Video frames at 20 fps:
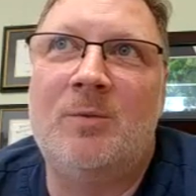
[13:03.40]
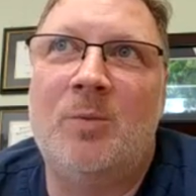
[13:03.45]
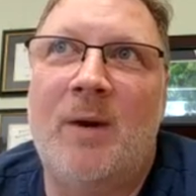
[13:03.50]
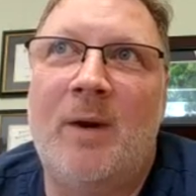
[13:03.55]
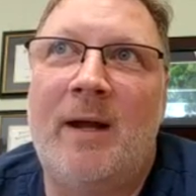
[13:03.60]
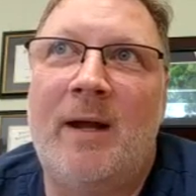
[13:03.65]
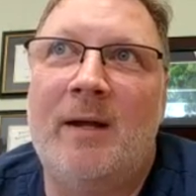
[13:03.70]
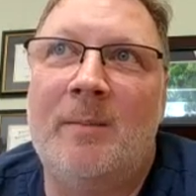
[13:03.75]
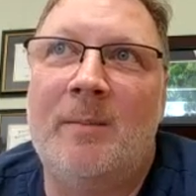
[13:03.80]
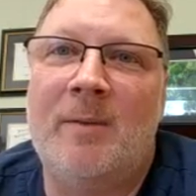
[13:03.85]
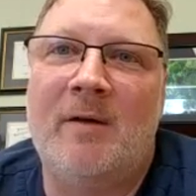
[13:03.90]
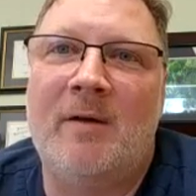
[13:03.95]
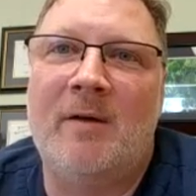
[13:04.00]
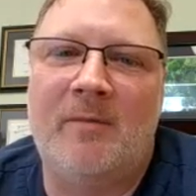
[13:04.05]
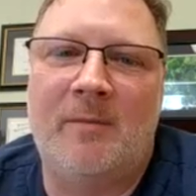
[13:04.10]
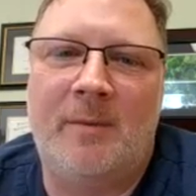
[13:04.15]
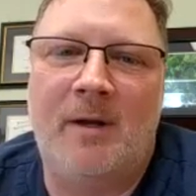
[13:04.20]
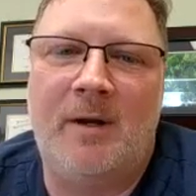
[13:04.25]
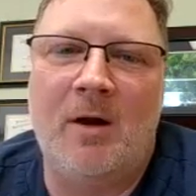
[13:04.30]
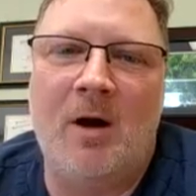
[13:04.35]
went above
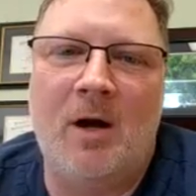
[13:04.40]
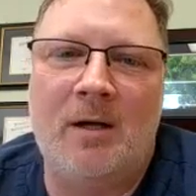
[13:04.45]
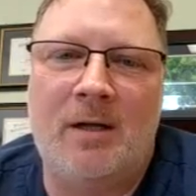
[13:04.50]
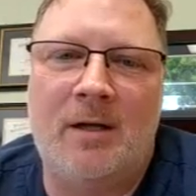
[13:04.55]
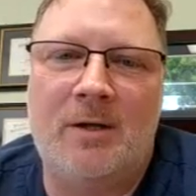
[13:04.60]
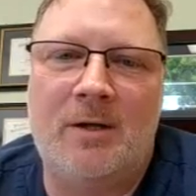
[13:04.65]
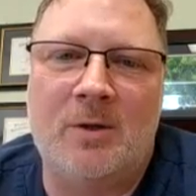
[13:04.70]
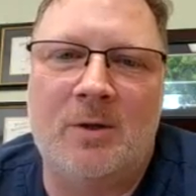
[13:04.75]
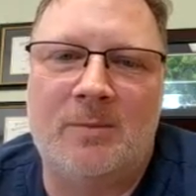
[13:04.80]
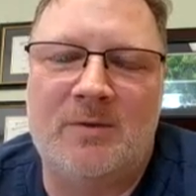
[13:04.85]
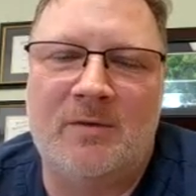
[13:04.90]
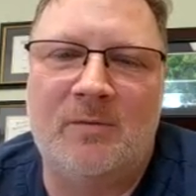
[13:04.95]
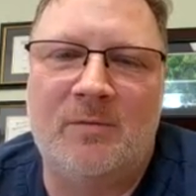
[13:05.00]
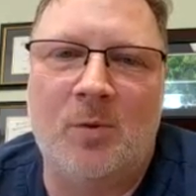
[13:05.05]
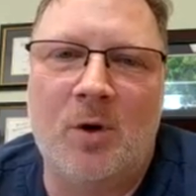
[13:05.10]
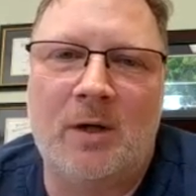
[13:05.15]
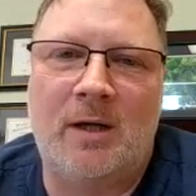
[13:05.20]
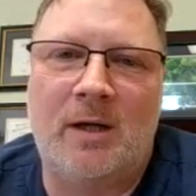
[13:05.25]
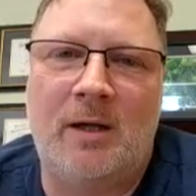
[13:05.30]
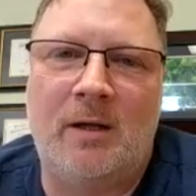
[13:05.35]
and beyond in terms of
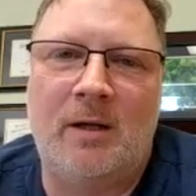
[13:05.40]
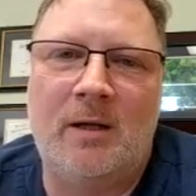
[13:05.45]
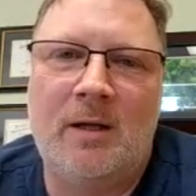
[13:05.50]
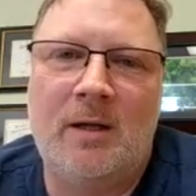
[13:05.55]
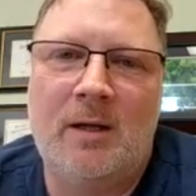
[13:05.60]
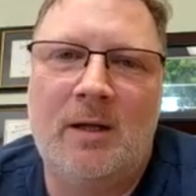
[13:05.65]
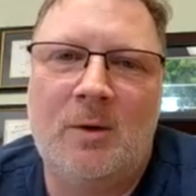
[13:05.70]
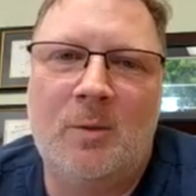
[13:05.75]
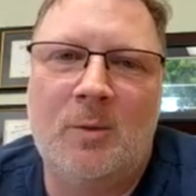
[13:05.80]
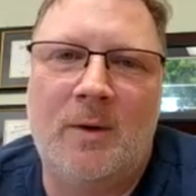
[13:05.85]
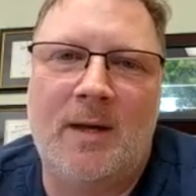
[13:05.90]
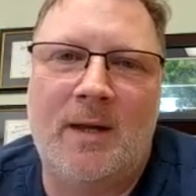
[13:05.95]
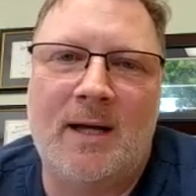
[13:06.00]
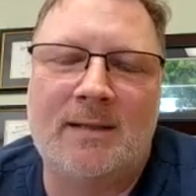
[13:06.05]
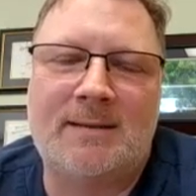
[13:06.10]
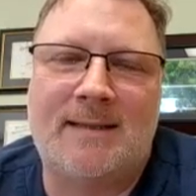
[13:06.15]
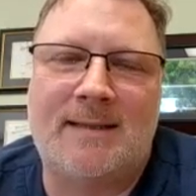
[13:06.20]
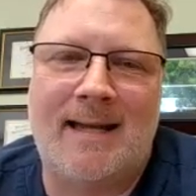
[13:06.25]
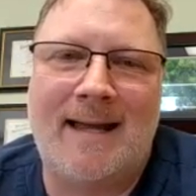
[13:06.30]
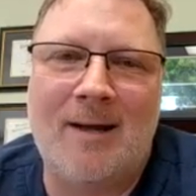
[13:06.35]
working with
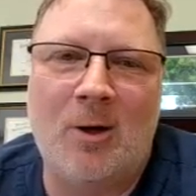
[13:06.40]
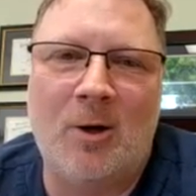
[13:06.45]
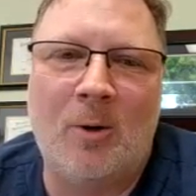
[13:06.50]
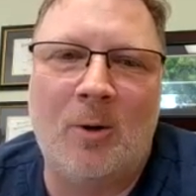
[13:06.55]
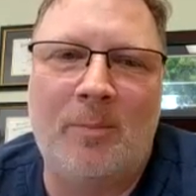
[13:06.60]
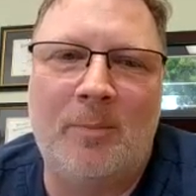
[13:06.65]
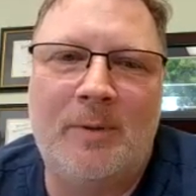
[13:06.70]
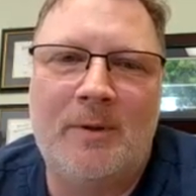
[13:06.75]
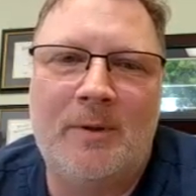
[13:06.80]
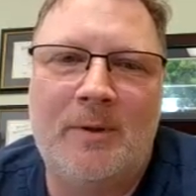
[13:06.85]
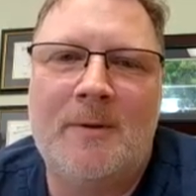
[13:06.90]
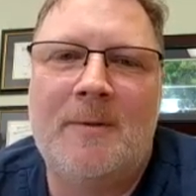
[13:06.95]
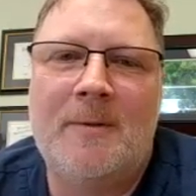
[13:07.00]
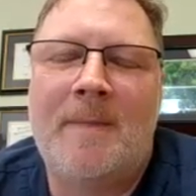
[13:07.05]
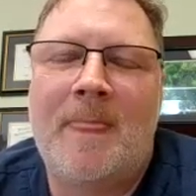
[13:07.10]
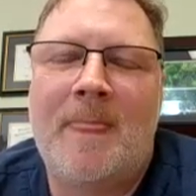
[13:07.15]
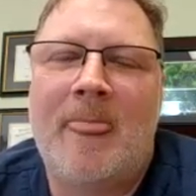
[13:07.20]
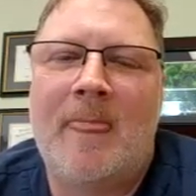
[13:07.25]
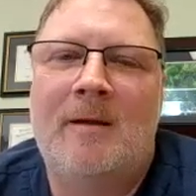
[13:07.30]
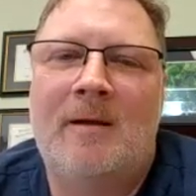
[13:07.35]
us to help
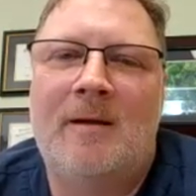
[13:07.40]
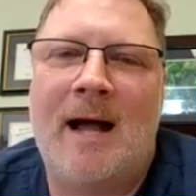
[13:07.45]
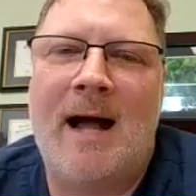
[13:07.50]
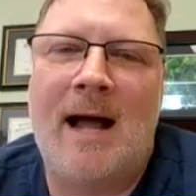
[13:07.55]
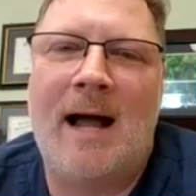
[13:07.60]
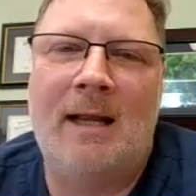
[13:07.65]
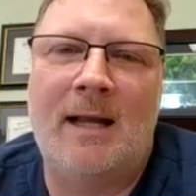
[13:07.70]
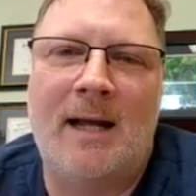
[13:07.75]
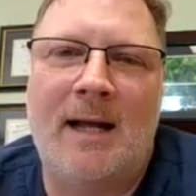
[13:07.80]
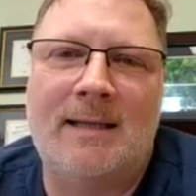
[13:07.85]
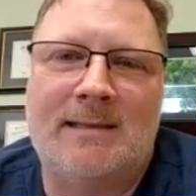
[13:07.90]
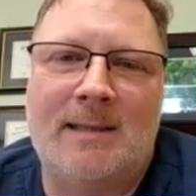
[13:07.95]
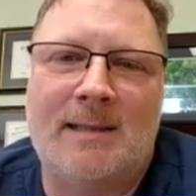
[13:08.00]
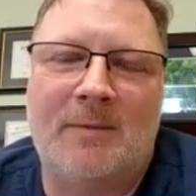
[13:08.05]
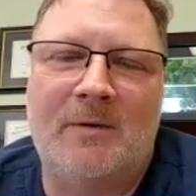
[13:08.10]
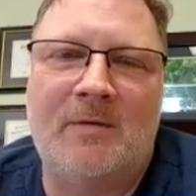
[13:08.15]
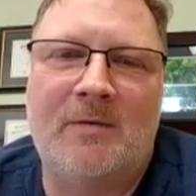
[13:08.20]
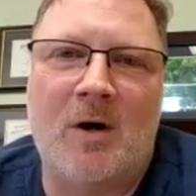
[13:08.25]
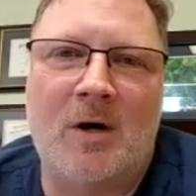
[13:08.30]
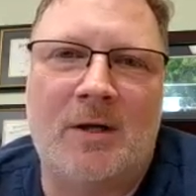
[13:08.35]
highlight some
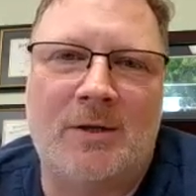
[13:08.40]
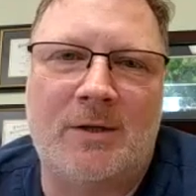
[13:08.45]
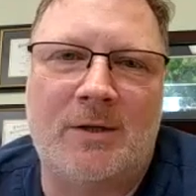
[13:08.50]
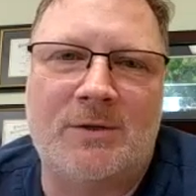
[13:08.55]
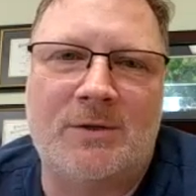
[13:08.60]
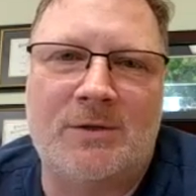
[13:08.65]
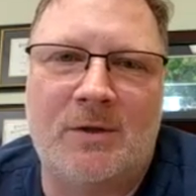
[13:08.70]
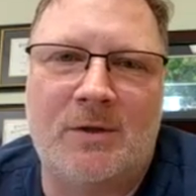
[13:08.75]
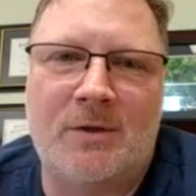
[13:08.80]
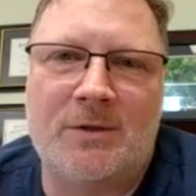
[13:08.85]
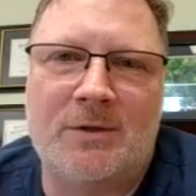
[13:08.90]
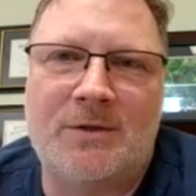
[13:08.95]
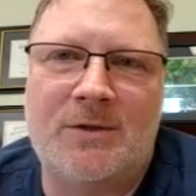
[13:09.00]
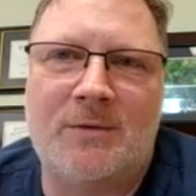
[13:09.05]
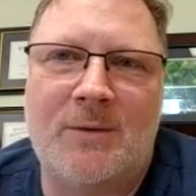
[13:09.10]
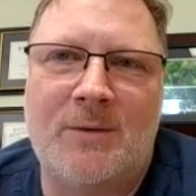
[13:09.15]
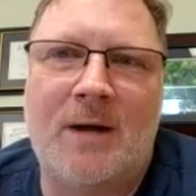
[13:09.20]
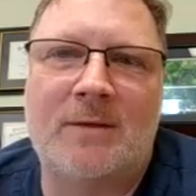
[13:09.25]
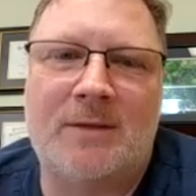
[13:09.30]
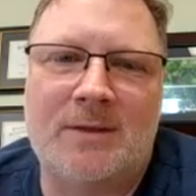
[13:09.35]
of our concerns
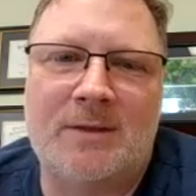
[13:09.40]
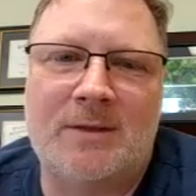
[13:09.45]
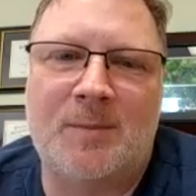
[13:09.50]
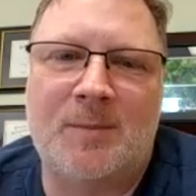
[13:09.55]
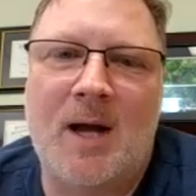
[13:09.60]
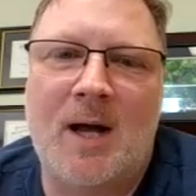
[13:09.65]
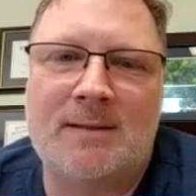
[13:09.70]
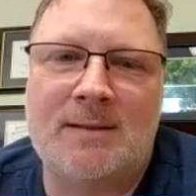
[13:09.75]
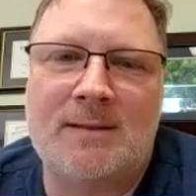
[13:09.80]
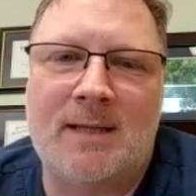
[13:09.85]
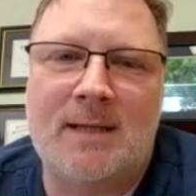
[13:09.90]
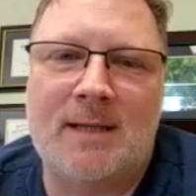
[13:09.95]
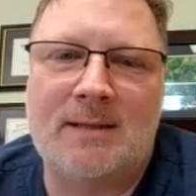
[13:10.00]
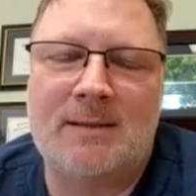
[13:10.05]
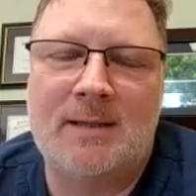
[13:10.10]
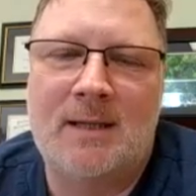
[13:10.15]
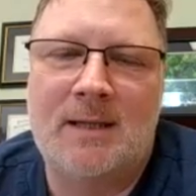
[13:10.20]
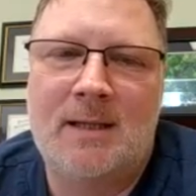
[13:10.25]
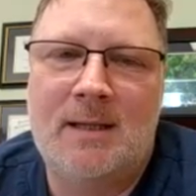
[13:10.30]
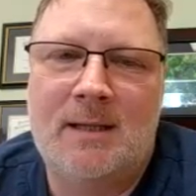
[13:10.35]
throughout this
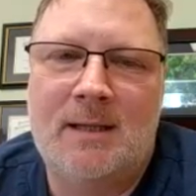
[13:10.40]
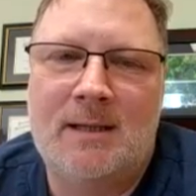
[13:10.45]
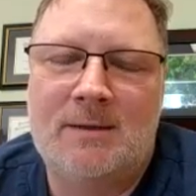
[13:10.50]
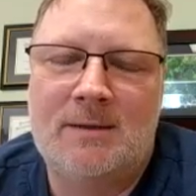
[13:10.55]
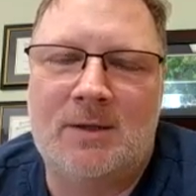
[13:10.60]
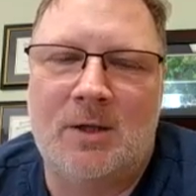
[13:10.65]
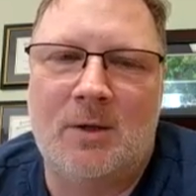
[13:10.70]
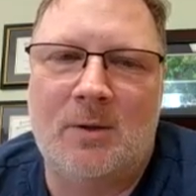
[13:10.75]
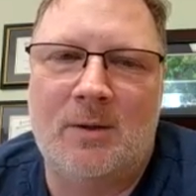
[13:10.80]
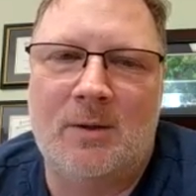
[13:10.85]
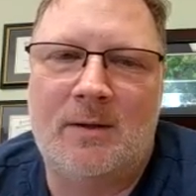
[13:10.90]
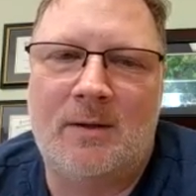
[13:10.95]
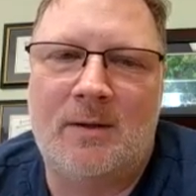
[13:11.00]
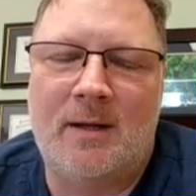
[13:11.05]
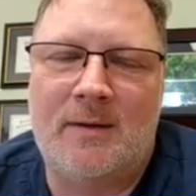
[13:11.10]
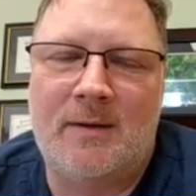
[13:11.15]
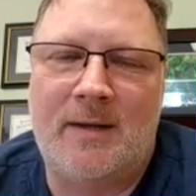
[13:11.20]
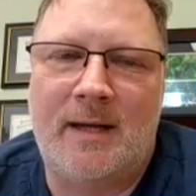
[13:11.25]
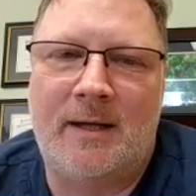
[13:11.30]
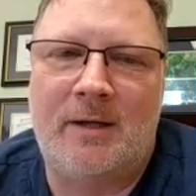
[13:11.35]
process. So
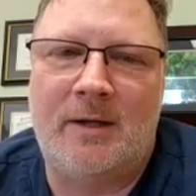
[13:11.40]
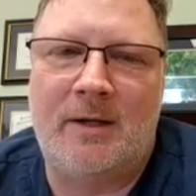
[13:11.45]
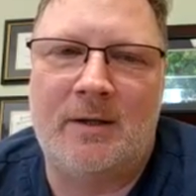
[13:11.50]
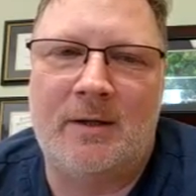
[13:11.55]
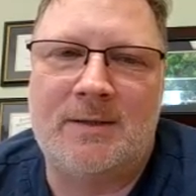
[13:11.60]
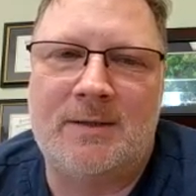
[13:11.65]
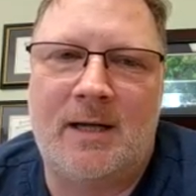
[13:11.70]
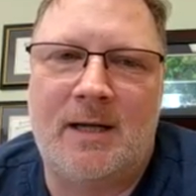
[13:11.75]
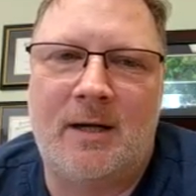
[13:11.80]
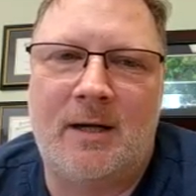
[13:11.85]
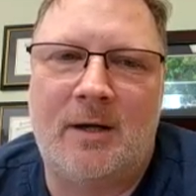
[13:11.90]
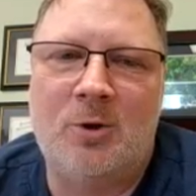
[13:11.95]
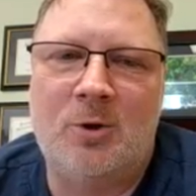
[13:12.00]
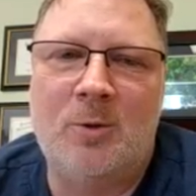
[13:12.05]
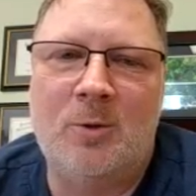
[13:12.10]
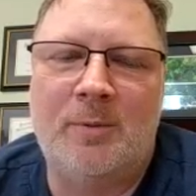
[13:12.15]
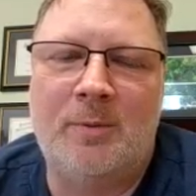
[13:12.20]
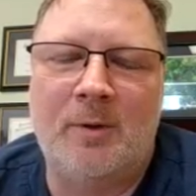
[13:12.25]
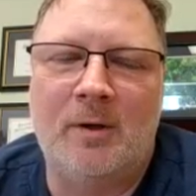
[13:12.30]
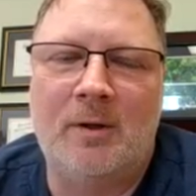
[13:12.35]
a thank you to Senator
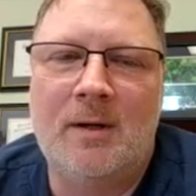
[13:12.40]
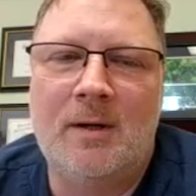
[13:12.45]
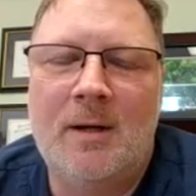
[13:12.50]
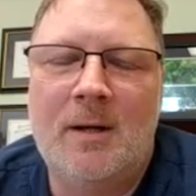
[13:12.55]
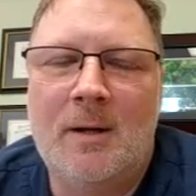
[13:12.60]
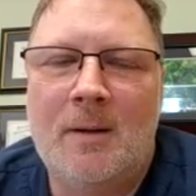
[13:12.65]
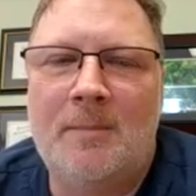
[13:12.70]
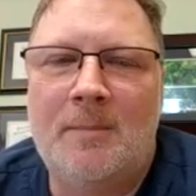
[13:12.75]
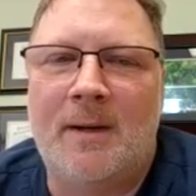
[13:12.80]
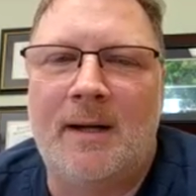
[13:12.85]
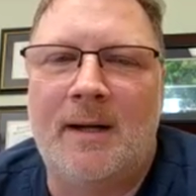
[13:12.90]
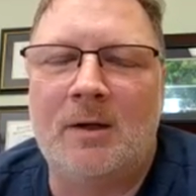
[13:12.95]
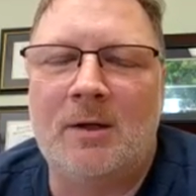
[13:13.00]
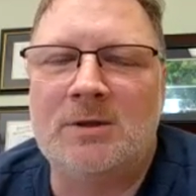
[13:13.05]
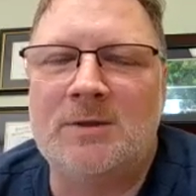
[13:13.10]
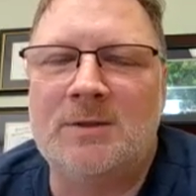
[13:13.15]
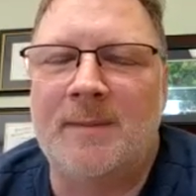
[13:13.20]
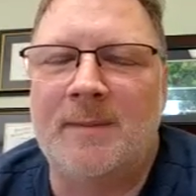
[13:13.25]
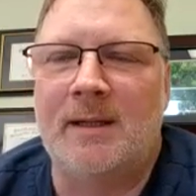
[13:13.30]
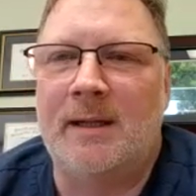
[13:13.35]
Hooper. But
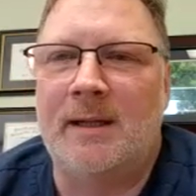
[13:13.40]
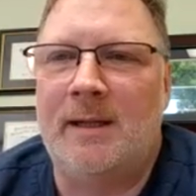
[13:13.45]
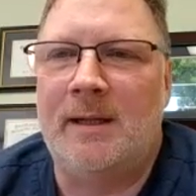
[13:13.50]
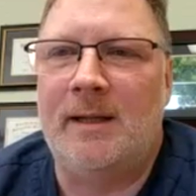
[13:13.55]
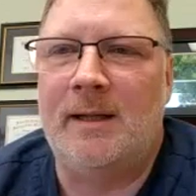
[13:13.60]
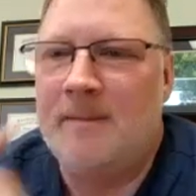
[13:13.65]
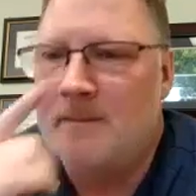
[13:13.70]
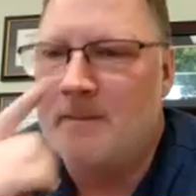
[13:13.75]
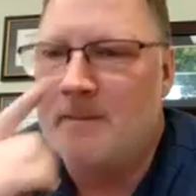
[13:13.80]
ultimately,